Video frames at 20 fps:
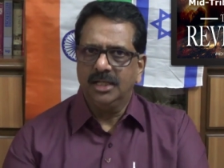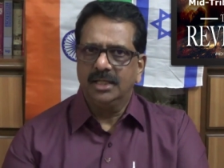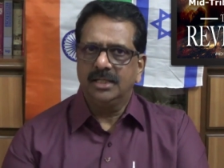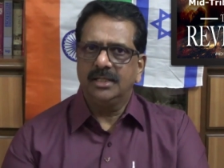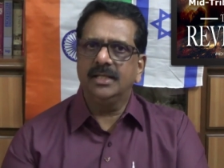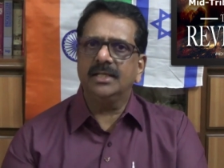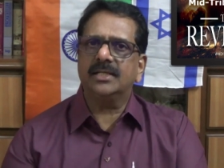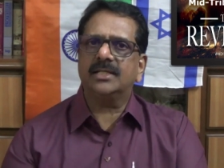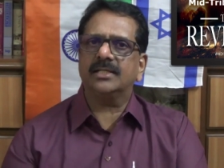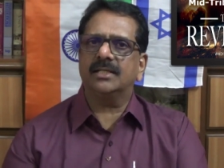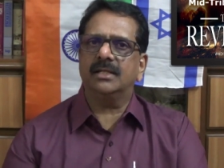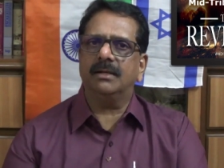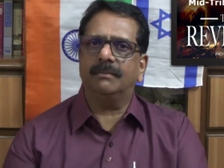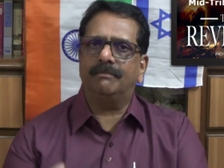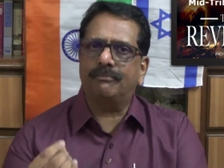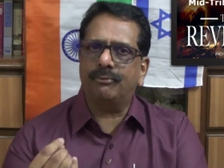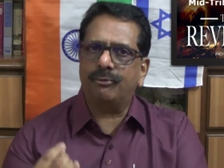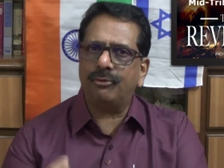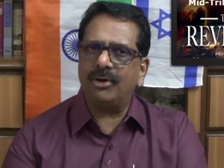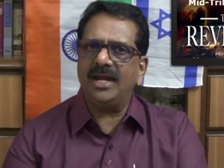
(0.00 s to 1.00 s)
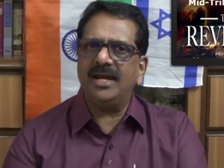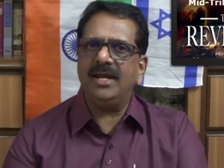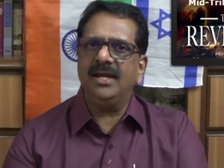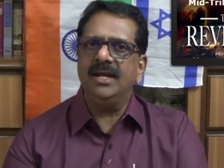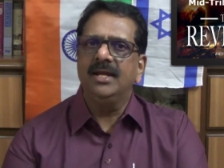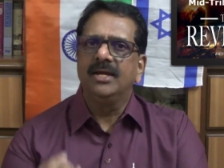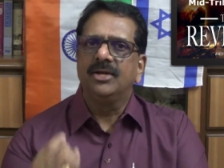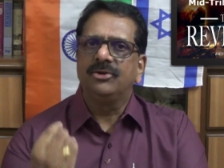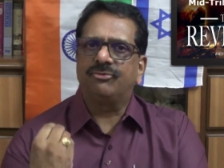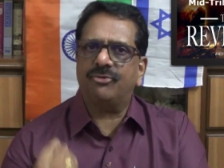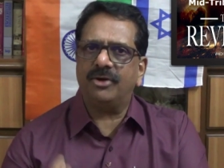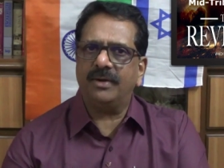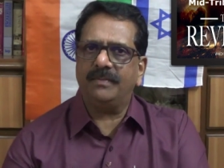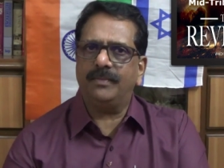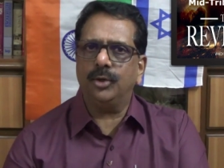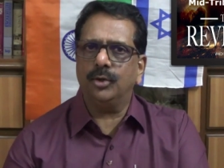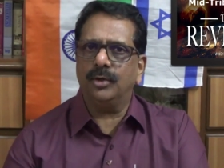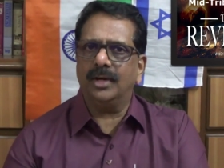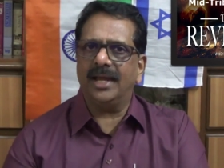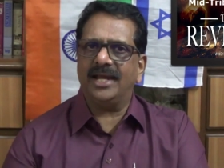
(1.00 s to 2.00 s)
This is the
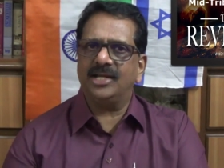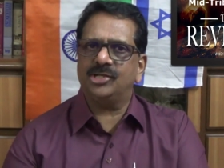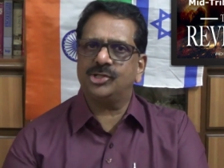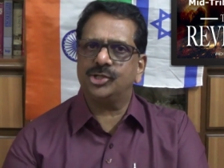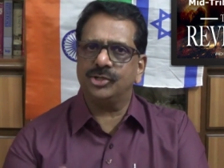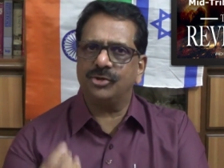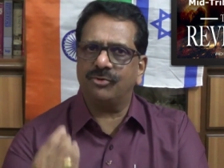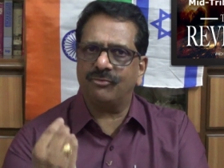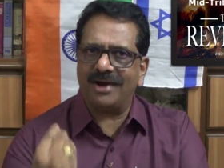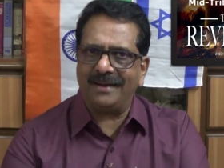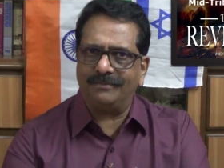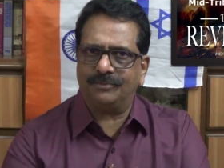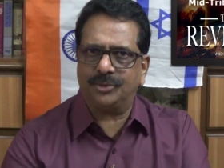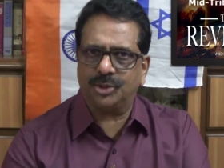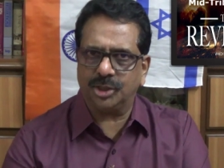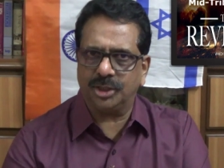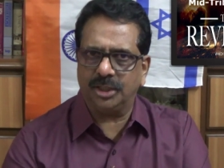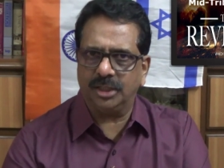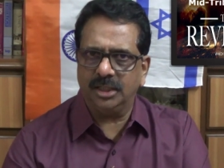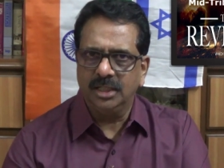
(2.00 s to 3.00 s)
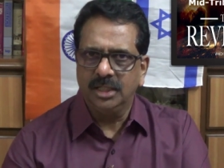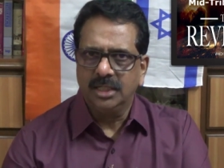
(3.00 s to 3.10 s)
pre-tribulation rapture.